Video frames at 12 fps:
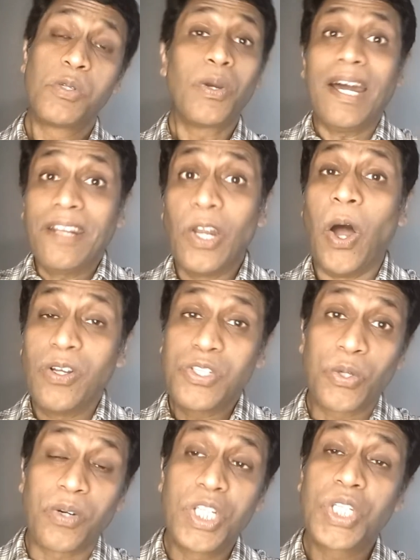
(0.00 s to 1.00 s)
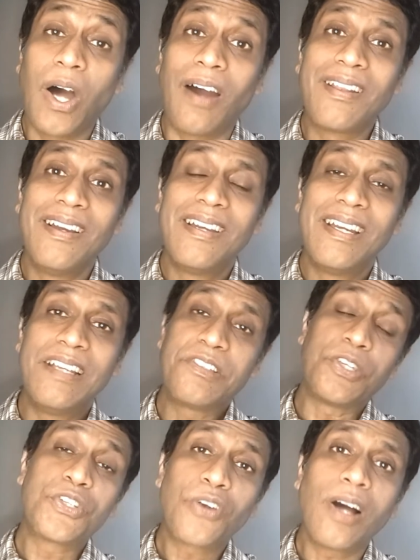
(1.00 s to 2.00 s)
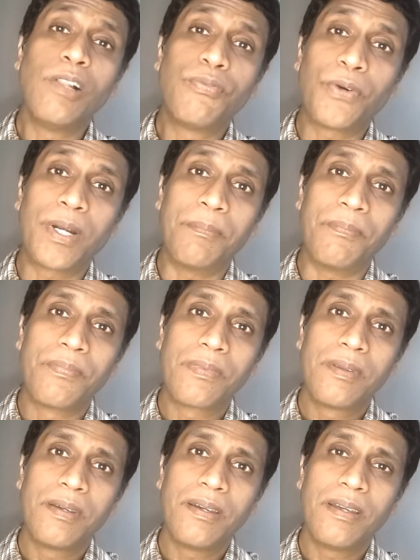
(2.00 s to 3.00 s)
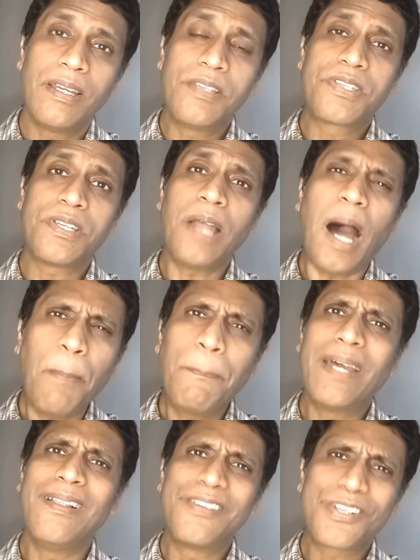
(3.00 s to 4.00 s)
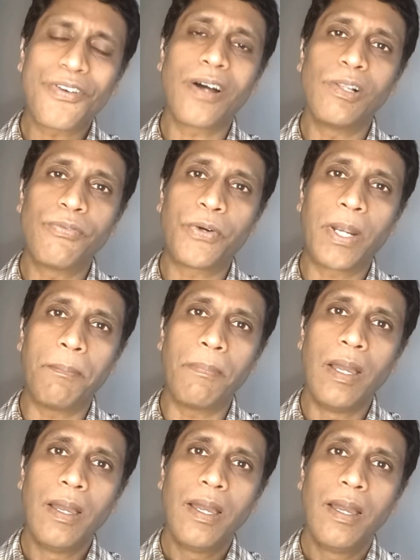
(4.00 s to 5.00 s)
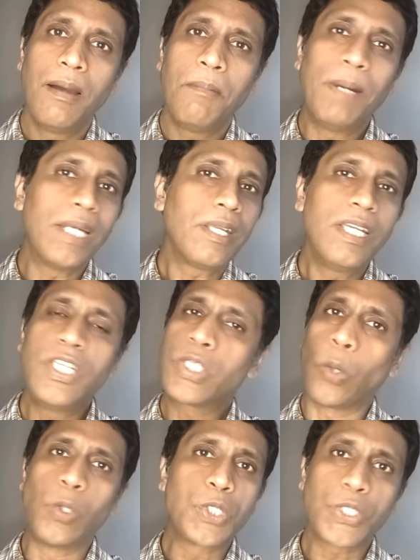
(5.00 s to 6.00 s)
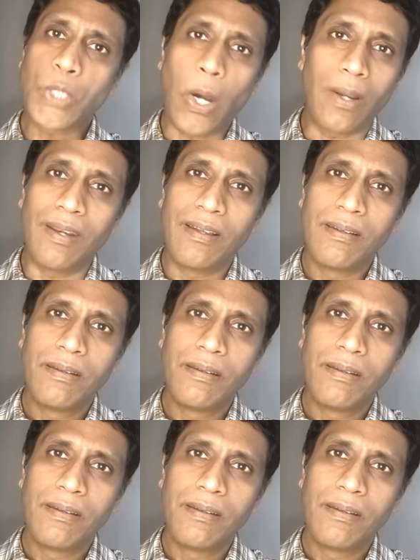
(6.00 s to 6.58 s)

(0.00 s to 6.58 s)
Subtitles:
cut a long story short, it's a struggle for him. It's an uphill struggle for him. But he soldiers on.